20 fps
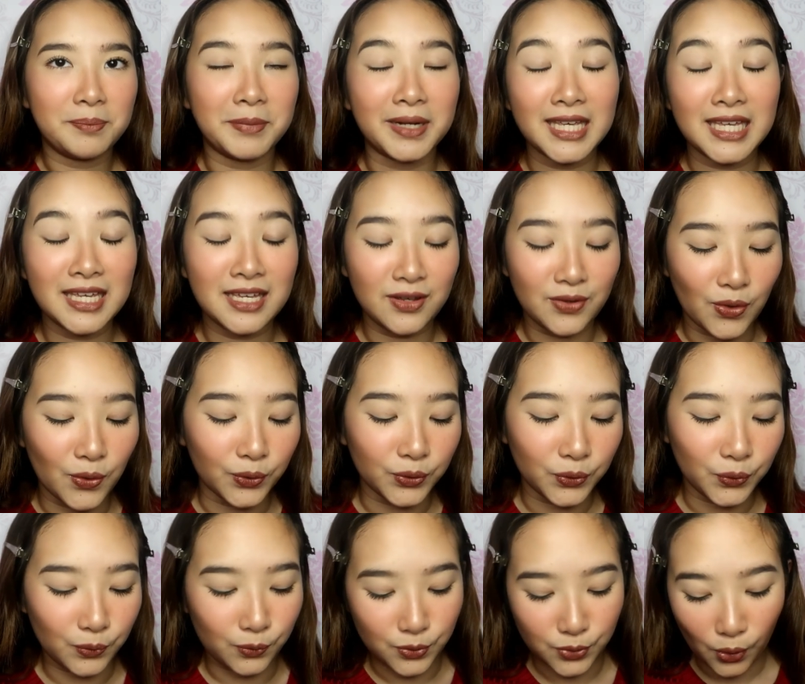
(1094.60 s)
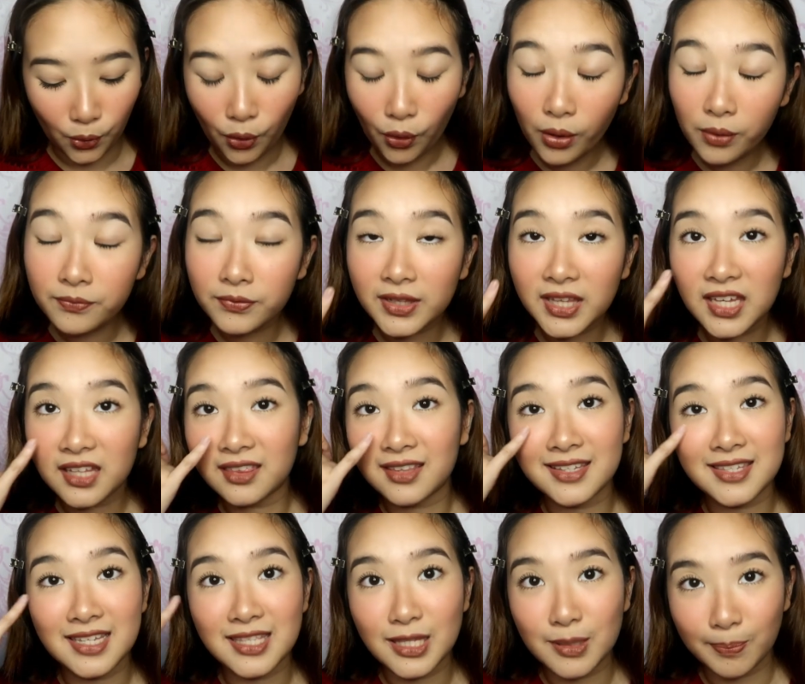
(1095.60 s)
Magiging go-to. So hopefully it
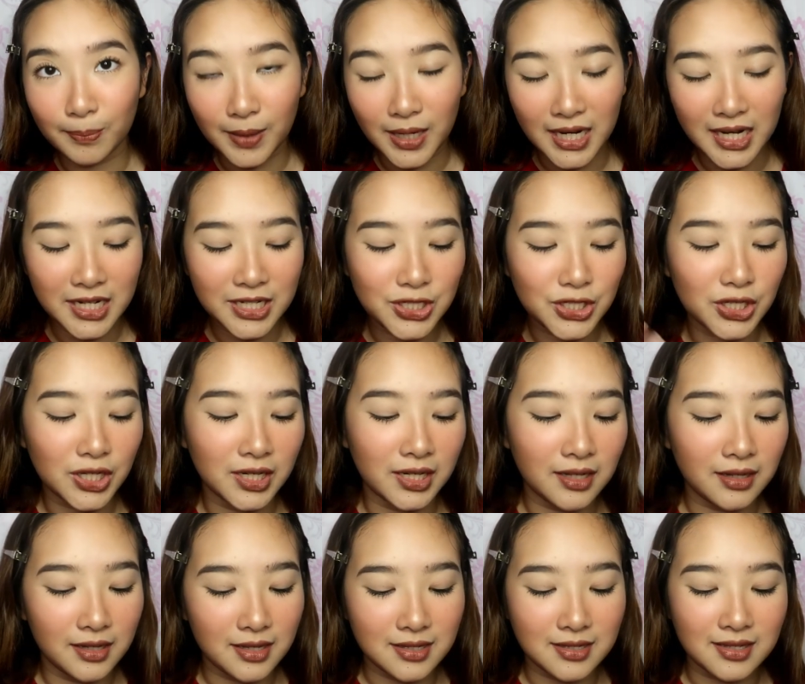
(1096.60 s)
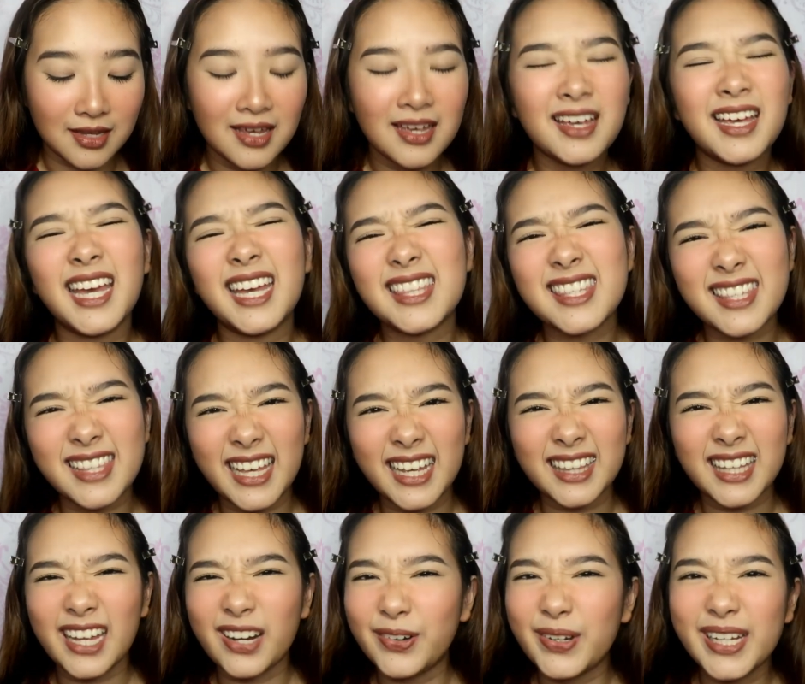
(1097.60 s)
doesn't smudge because it's
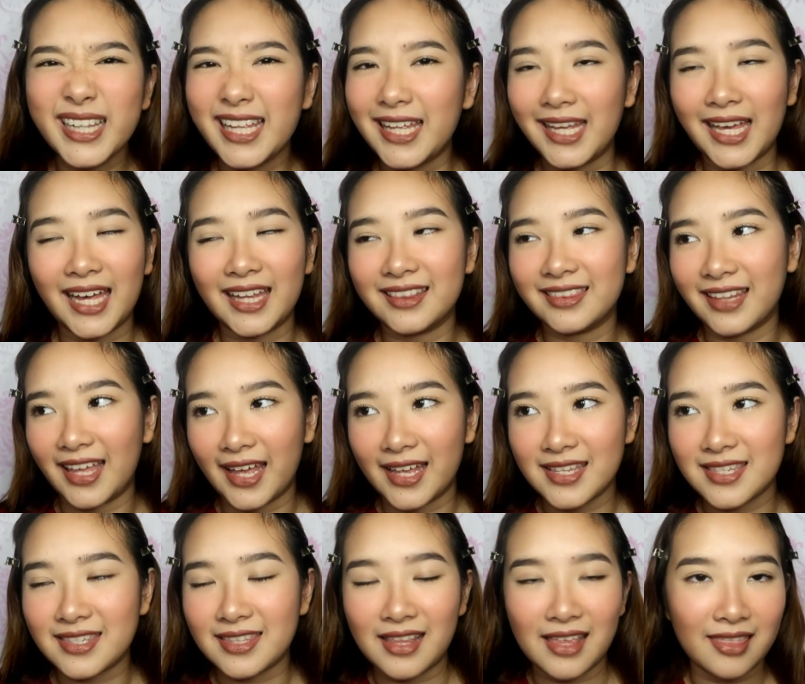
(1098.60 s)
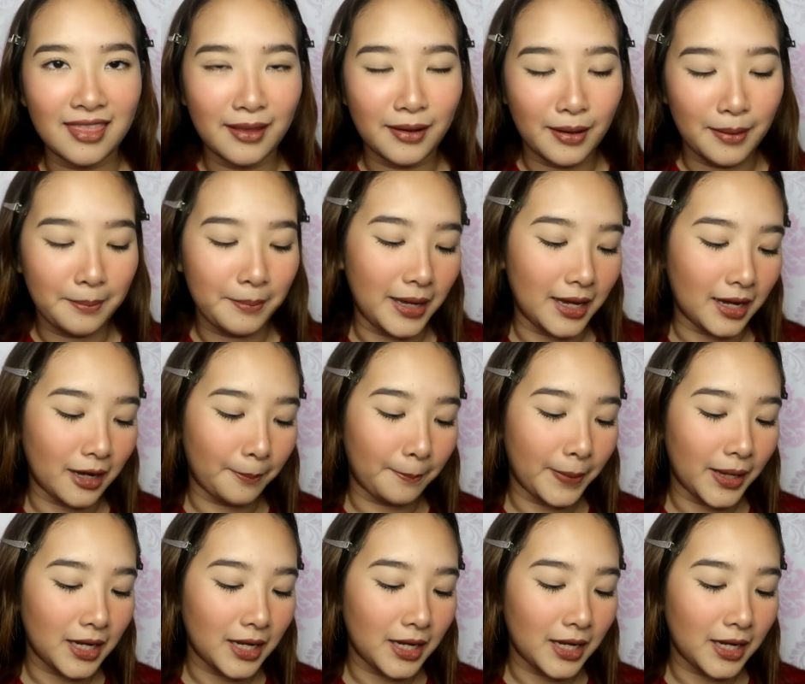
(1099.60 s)
late. I really can't test the makeup